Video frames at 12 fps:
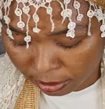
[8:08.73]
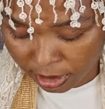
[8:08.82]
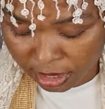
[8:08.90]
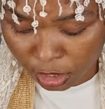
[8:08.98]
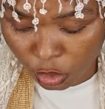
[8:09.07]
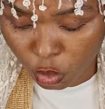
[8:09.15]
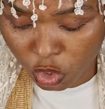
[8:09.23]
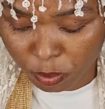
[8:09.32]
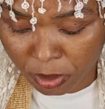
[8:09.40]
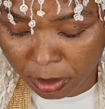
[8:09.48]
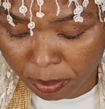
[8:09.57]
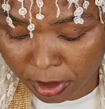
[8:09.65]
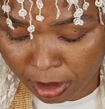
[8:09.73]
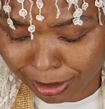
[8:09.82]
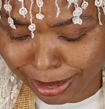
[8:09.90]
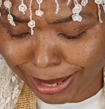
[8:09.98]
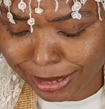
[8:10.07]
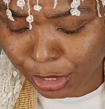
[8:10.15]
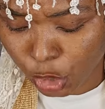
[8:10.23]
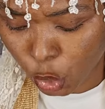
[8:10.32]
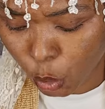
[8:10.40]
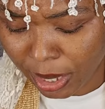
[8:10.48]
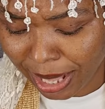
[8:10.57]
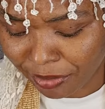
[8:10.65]
This is a newspaper. Let's
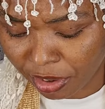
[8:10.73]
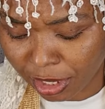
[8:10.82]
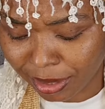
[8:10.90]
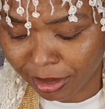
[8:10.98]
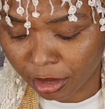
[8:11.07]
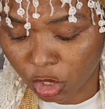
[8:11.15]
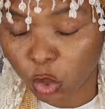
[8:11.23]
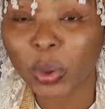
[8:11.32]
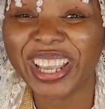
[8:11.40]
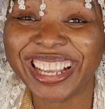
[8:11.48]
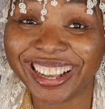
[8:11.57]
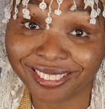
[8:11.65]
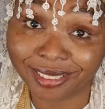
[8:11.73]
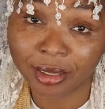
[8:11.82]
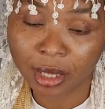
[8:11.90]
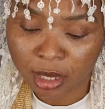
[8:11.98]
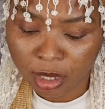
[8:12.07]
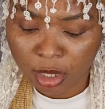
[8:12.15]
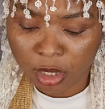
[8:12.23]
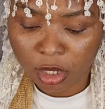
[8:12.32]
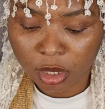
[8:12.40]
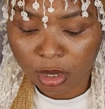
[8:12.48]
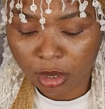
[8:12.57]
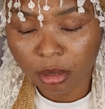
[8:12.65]
go and have a little twinkle.
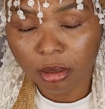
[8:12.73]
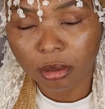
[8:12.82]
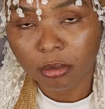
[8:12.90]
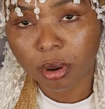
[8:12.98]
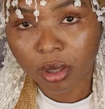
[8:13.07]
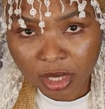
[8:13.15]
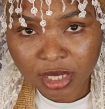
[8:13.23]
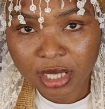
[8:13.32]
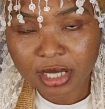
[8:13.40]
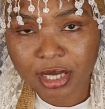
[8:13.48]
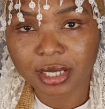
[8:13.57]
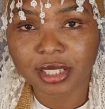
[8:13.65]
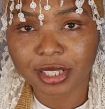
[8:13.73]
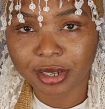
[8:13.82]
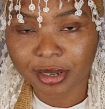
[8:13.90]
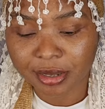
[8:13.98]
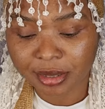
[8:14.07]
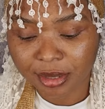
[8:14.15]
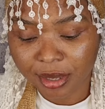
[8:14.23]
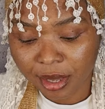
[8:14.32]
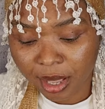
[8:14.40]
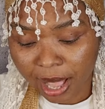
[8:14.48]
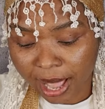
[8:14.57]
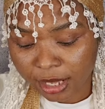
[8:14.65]
Brothers and sisters,
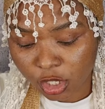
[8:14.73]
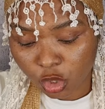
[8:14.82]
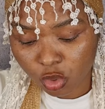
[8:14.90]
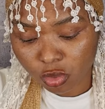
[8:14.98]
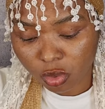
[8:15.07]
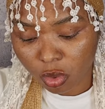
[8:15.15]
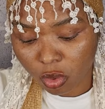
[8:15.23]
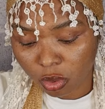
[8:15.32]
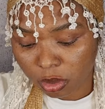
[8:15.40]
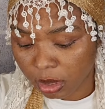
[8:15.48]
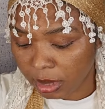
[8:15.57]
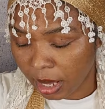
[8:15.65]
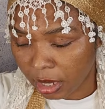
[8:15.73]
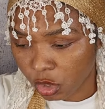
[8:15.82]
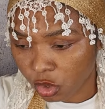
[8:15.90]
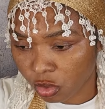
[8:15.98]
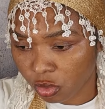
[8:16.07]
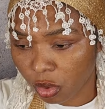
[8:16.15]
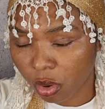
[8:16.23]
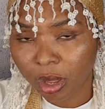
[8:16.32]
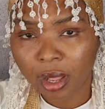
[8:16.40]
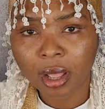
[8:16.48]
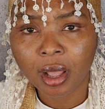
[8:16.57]
I scrolled and I scrolled.